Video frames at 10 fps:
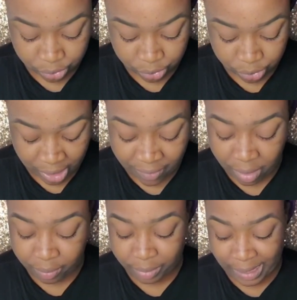I have
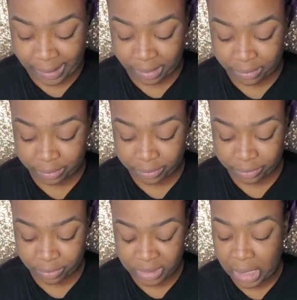on black, so
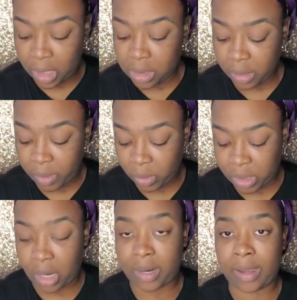I'm gonna do a
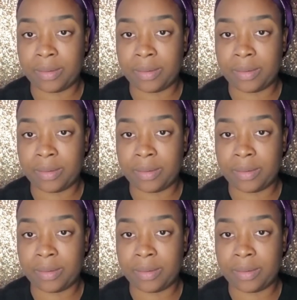dark eye.